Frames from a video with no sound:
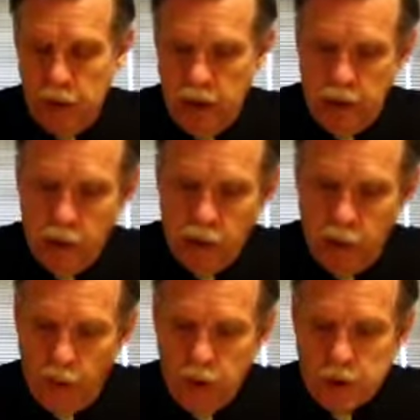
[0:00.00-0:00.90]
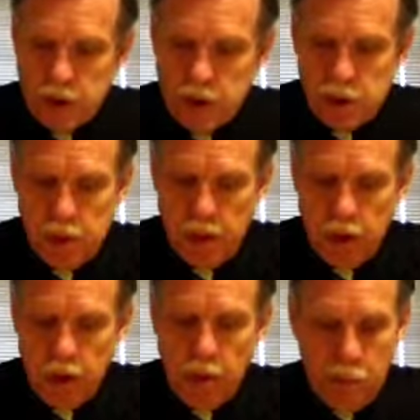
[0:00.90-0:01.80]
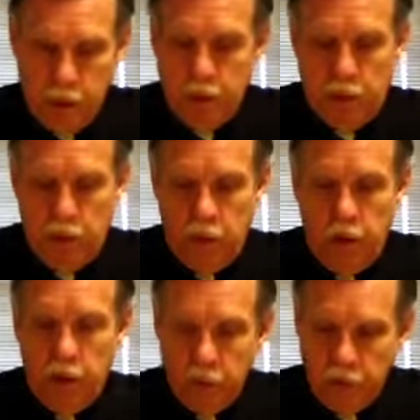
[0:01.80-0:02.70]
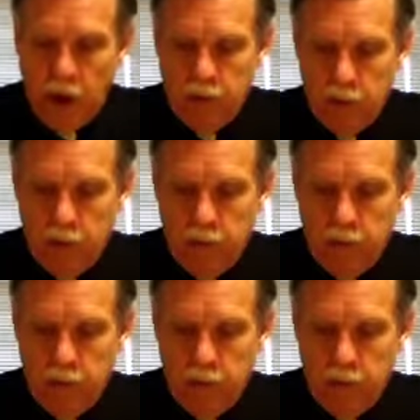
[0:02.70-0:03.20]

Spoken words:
and encouraged Hispanic political involvement.